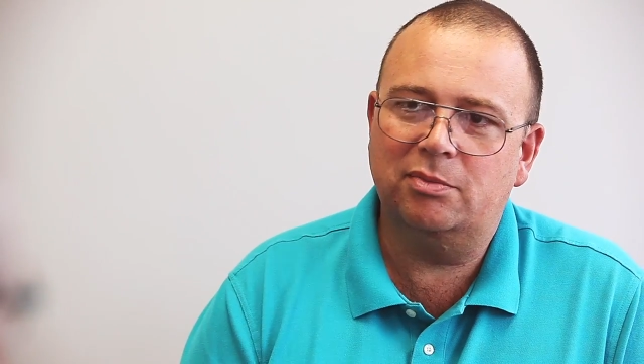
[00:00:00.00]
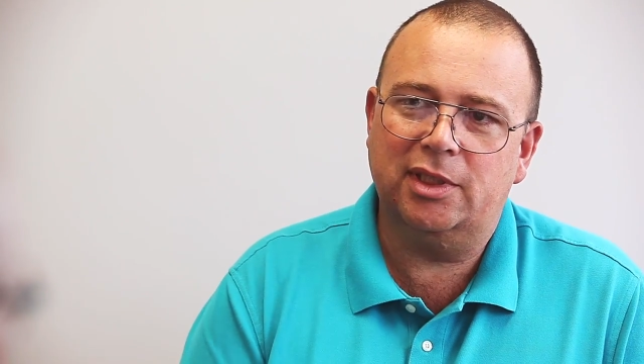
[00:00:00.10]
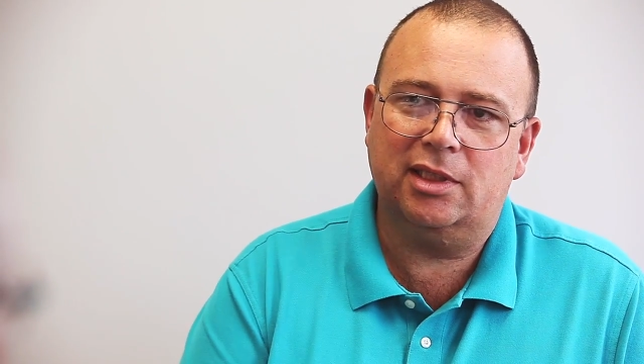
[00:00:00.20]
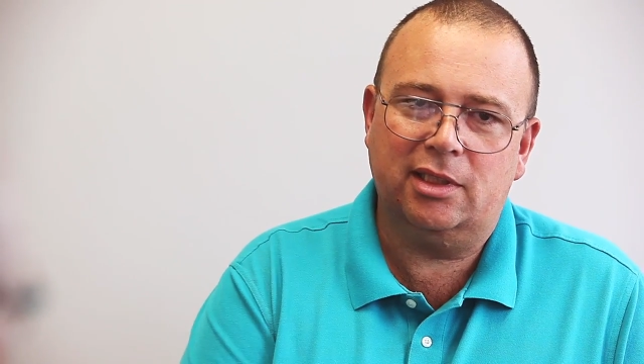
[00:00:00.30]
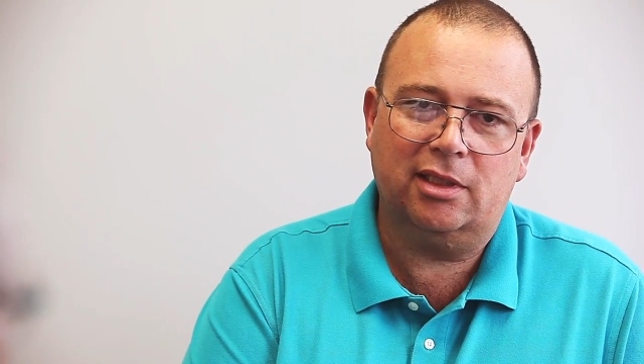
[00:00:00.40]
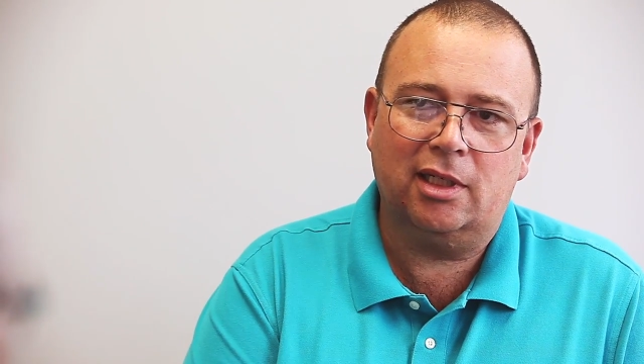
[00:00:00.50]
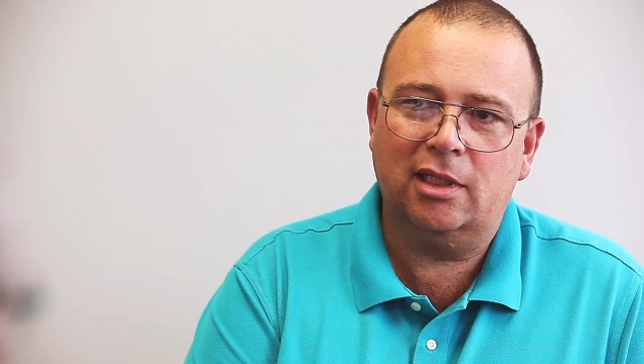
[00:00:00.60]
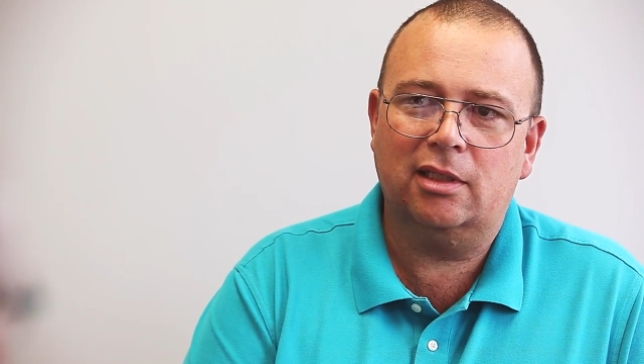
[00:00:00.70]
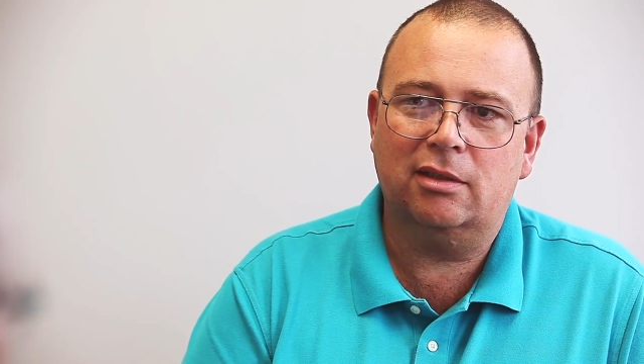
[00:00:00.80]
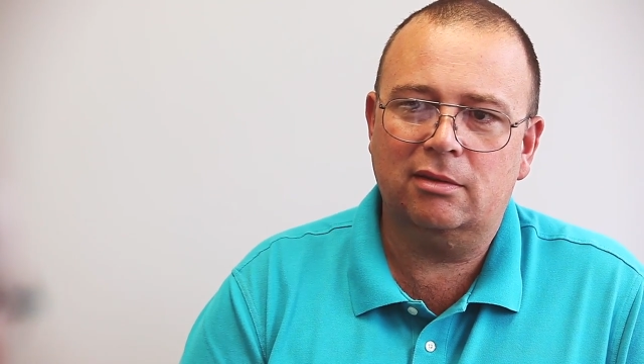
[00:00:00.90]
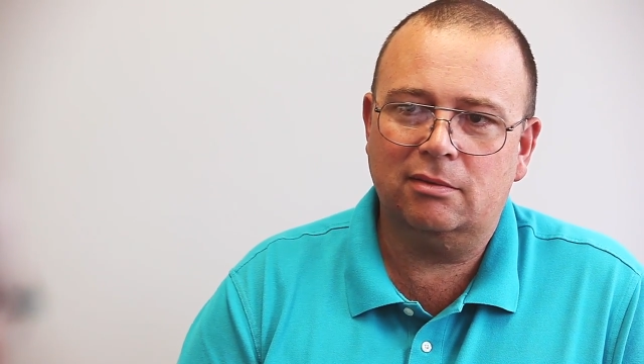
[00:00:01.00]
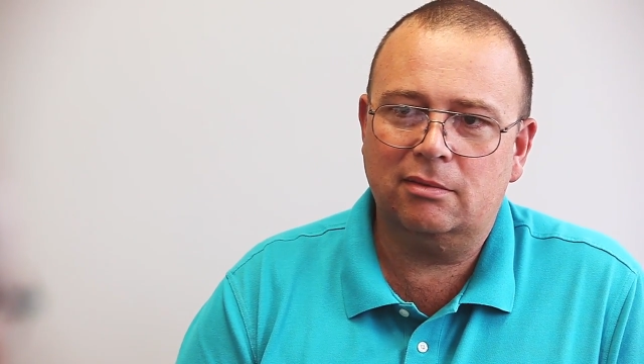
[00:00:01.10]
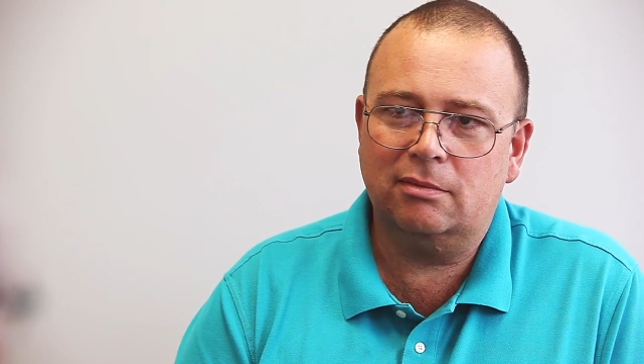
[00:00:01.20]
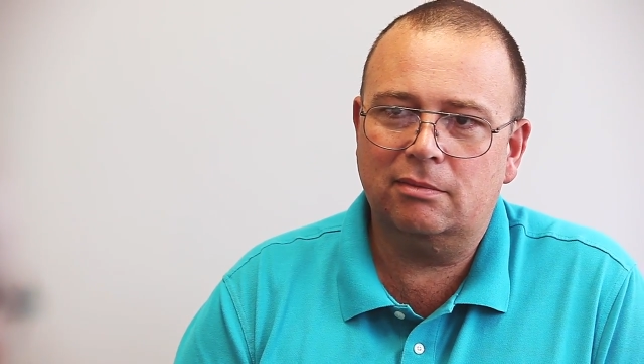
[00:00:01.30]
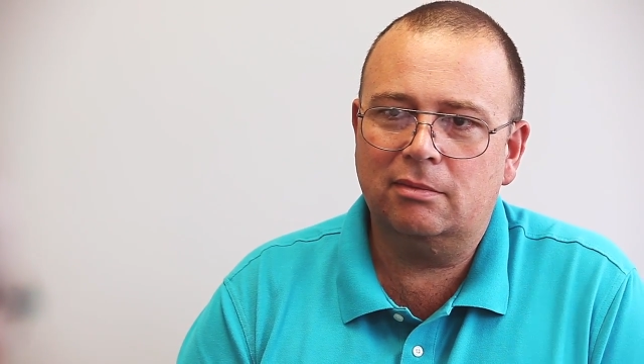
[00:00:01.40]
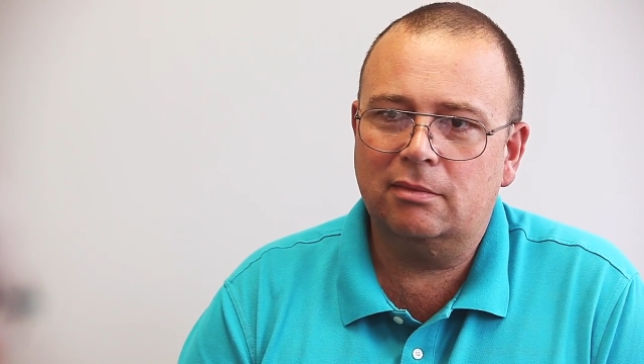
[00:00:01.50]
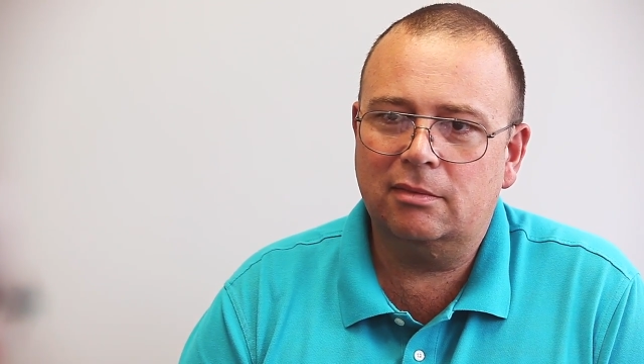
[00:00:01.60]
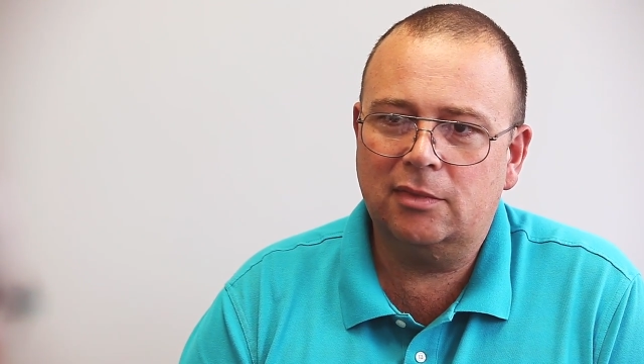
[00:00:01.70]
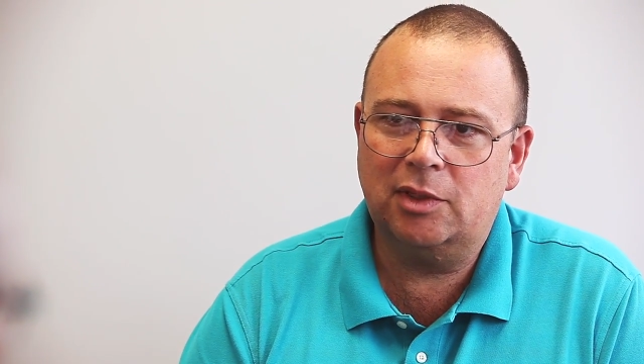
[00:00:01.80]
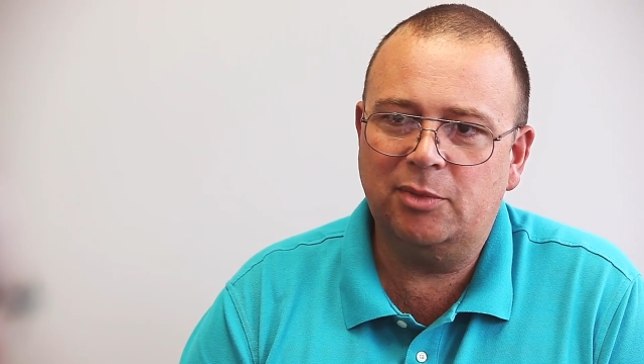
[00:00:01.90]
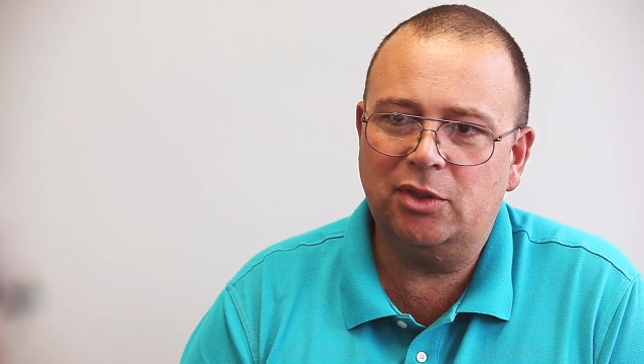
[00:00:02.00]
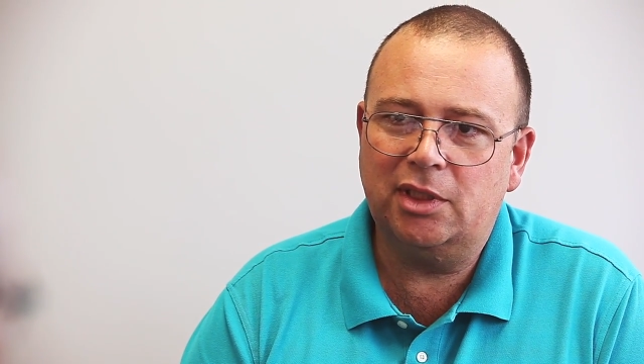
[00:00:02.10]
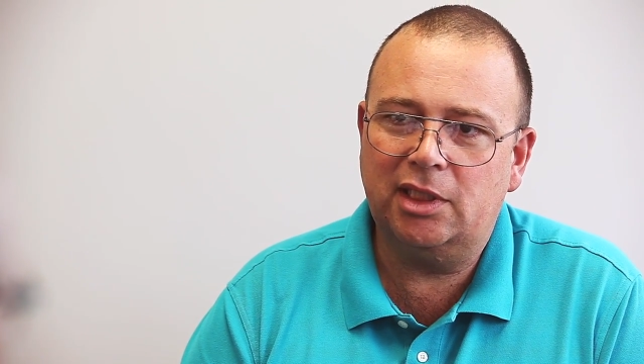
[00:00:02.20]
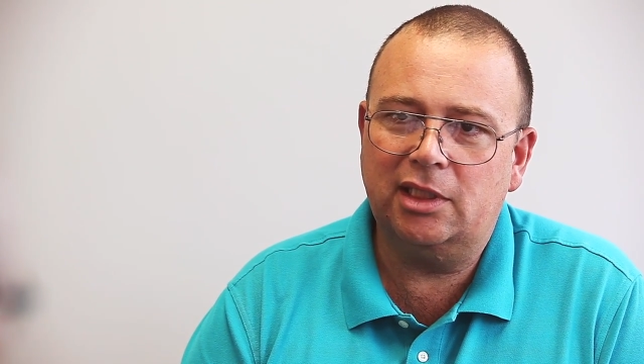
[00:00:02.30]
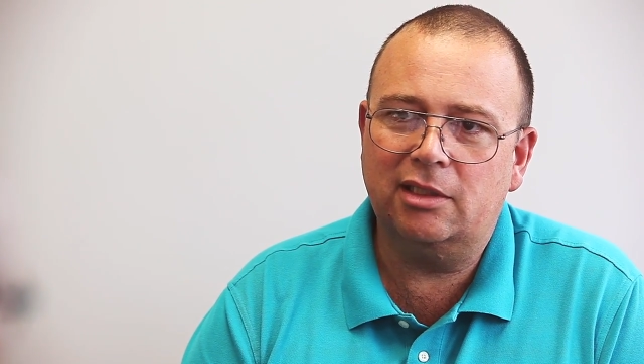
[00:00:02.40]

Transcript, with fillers: but there are community